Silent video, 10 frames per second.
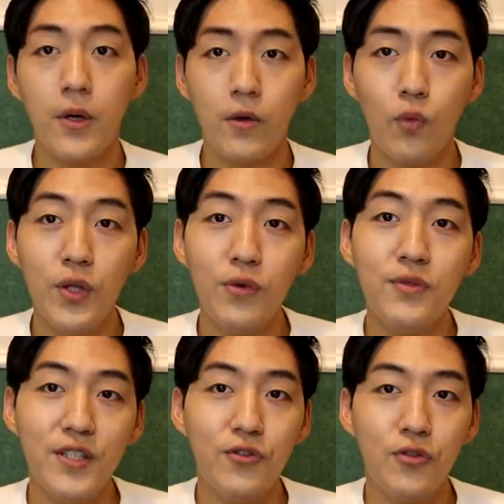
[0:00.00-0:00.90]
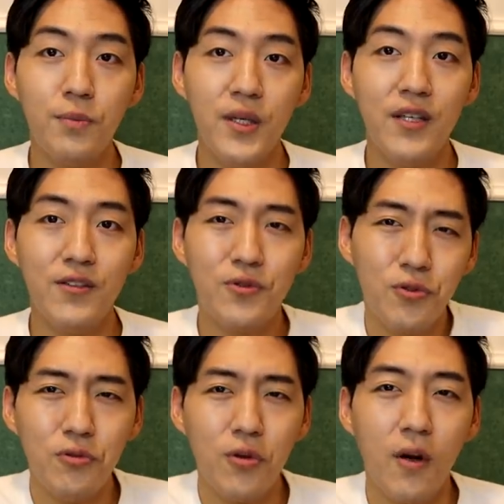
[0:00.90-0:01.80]
But we don't need to be
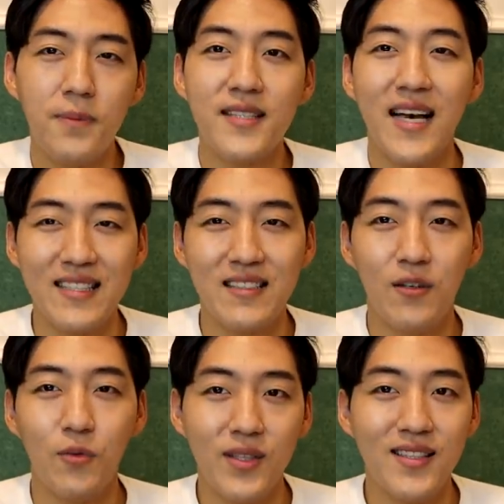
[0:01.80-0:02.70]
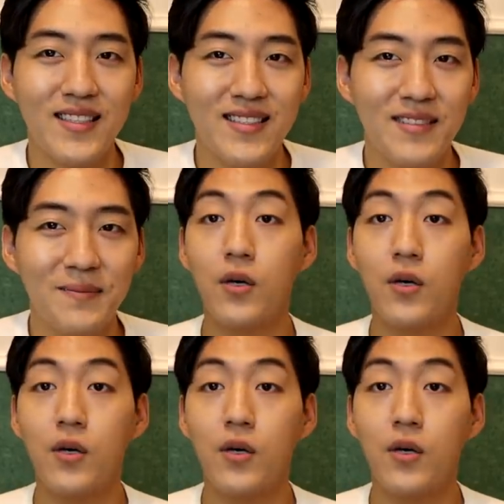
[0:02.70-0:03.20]
too obsessed with this,